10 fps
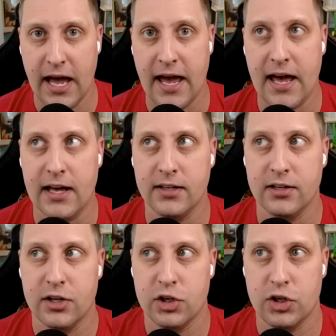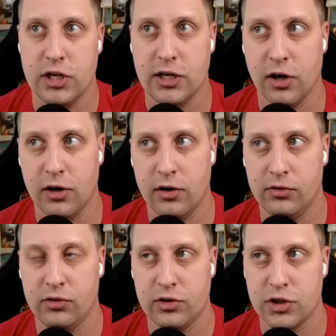and he
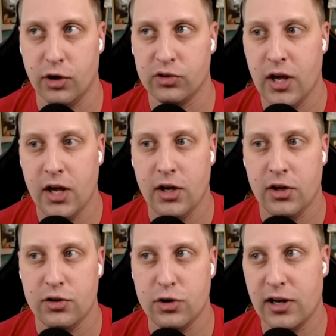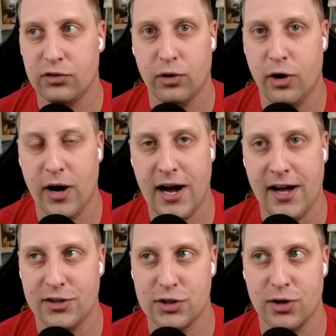goes, she goes, you guys don't know
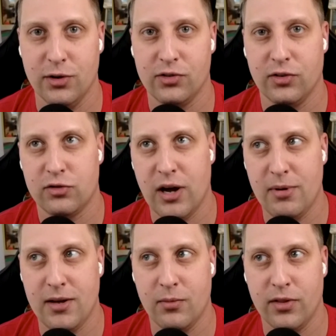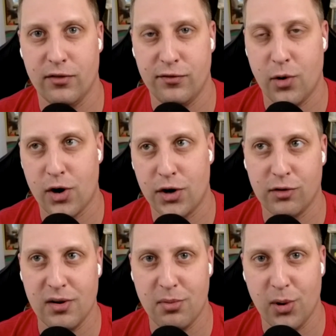hot. She goes, try being with a 400
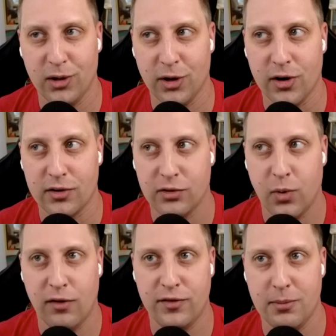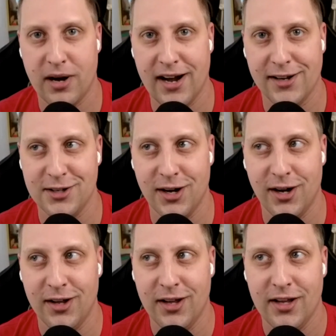degree boiler 12 feet behind you.
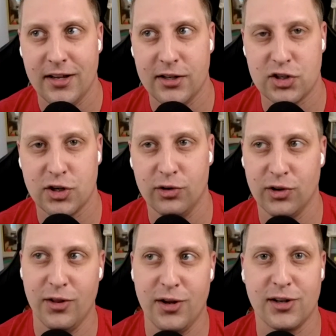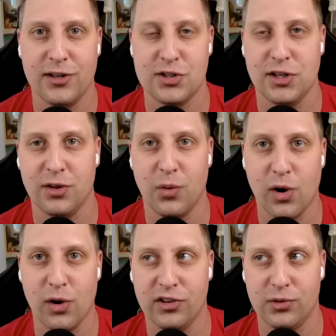She goes, all the air conditioning in the
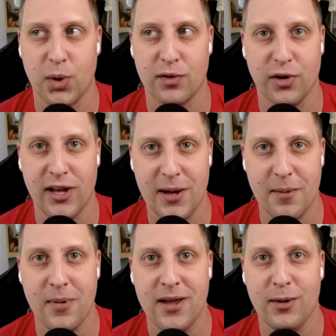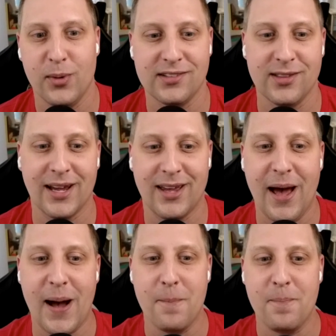world doesn't work for him when he's no. in that cab.